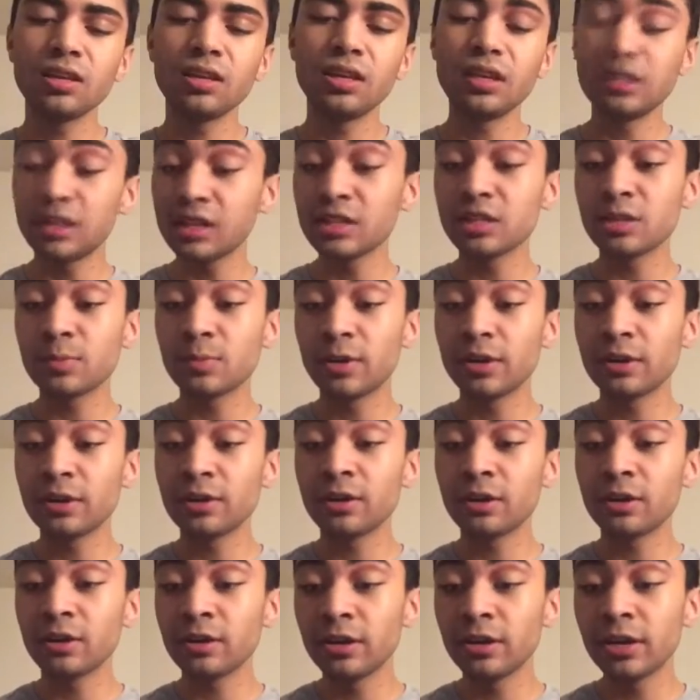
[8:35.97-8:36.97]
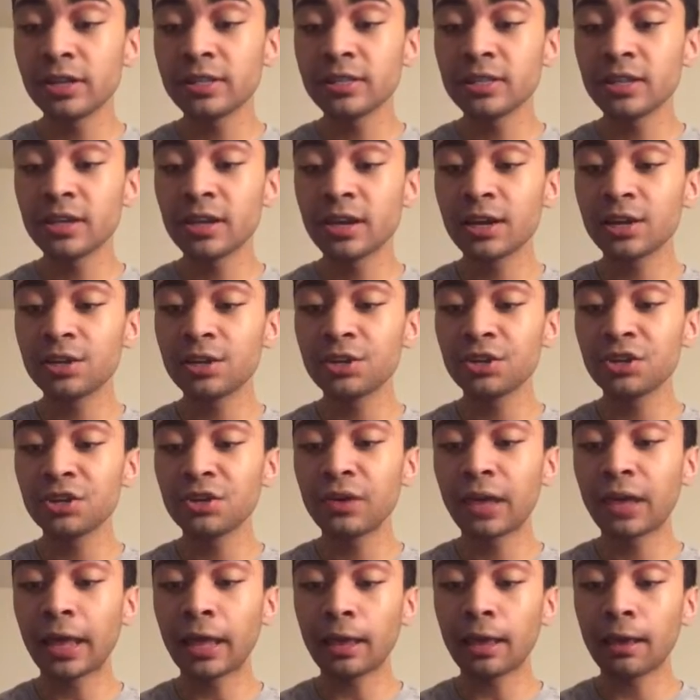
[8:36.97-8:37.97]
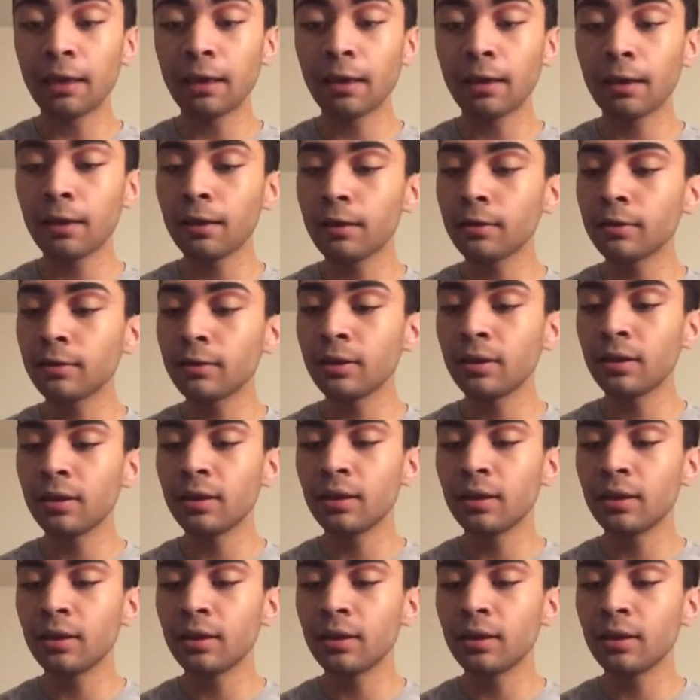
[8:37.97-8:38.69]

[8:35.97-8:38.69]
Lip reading: he does a better cut crease than I do, and